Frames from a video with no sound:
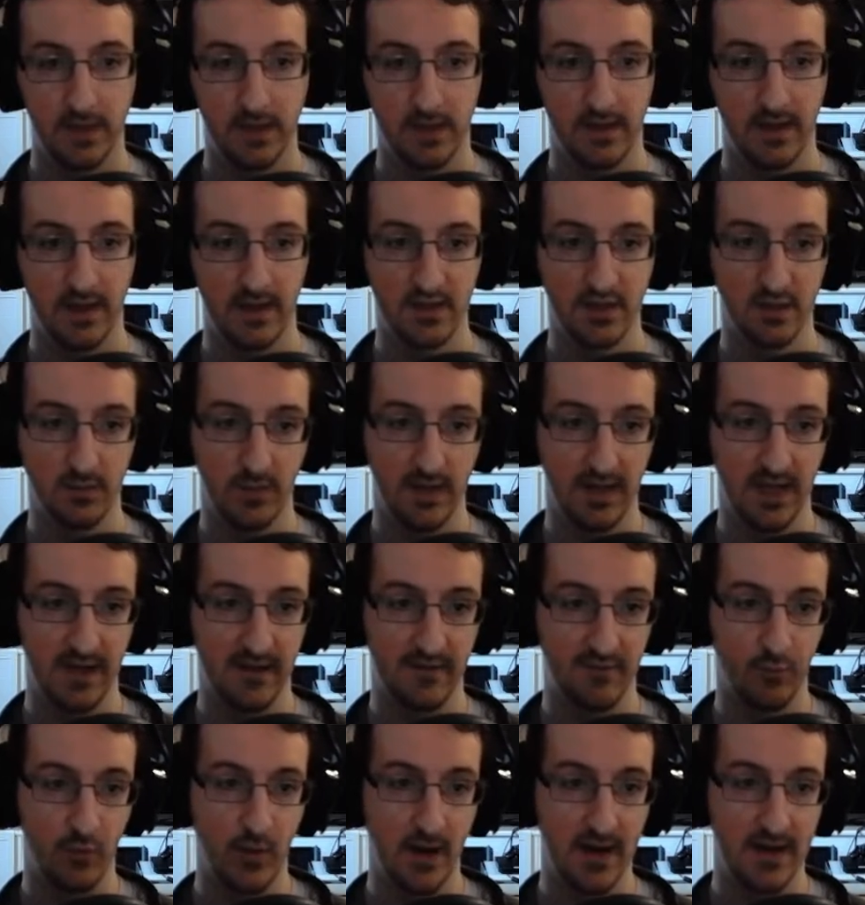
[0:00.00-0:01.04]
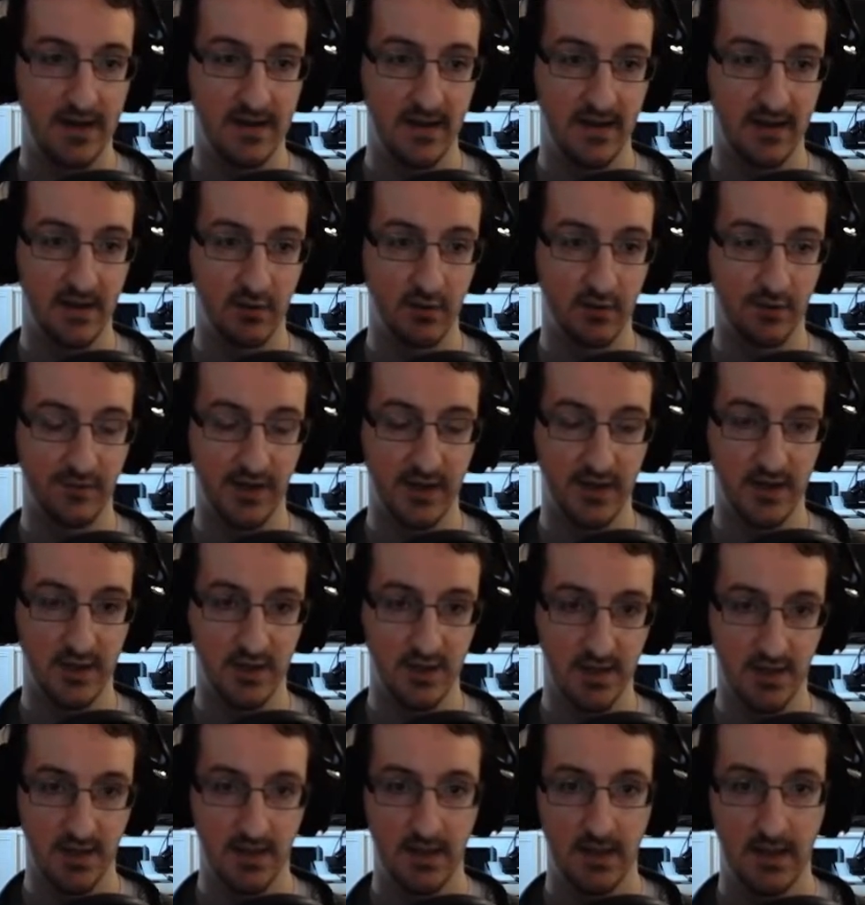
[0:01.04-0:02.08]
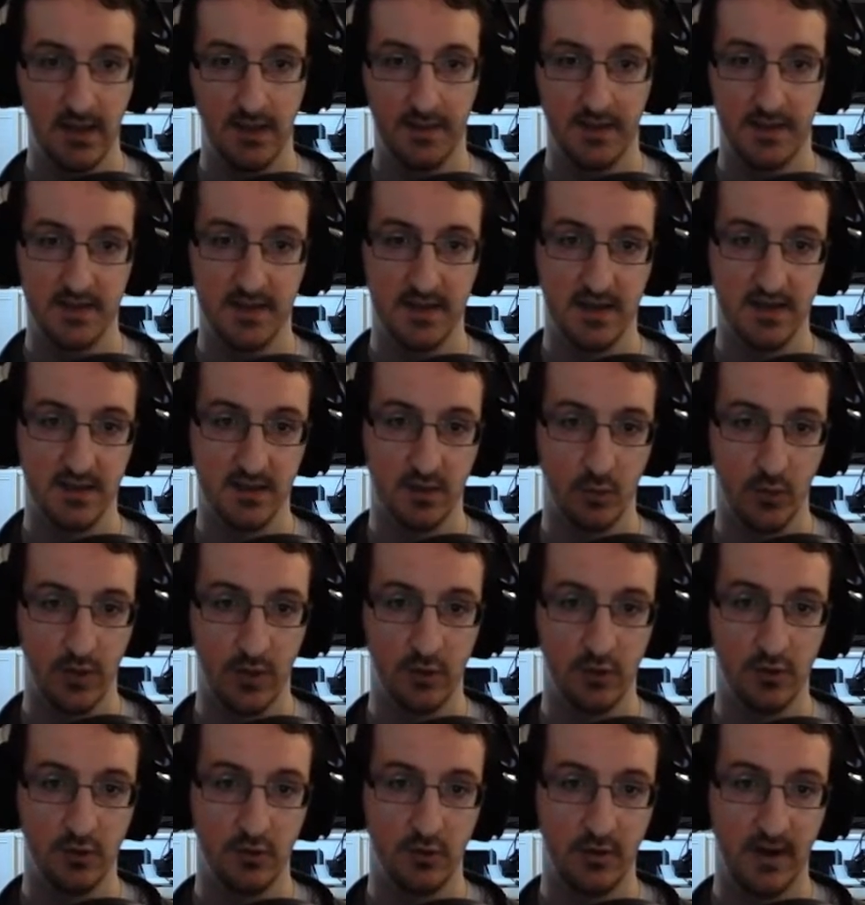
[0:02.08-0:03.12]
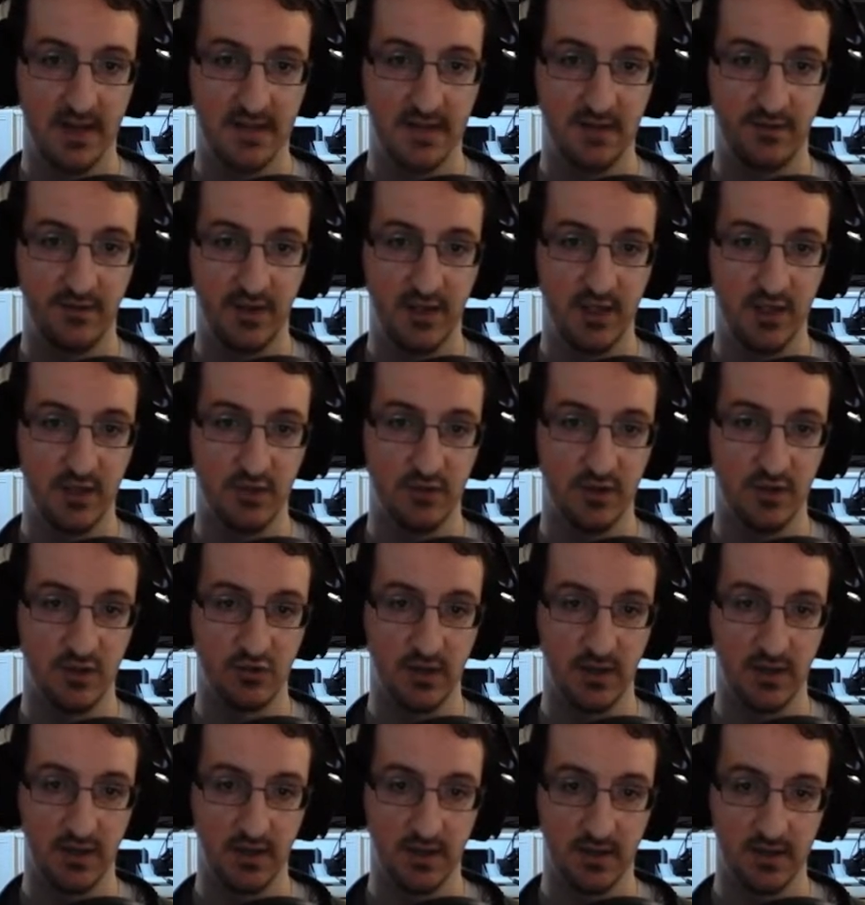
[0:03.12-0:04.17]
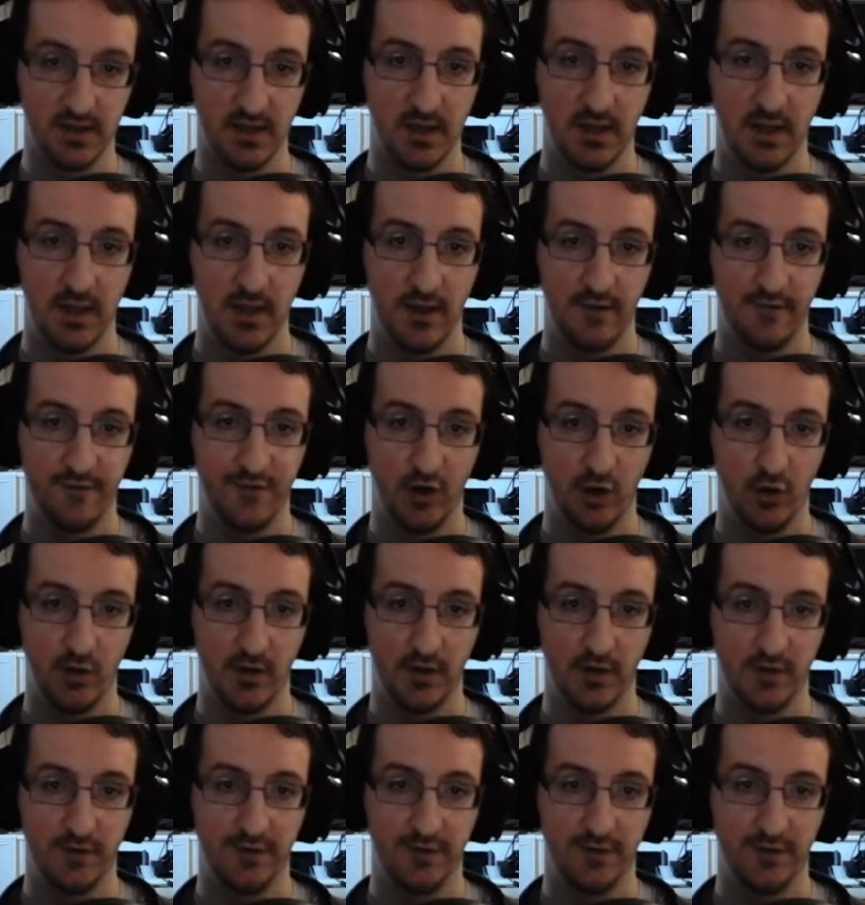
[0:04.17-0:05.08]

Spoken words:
Next up, we have Wide Anchor Avenger. This is when Hunter Arts Avenger is triggered, following the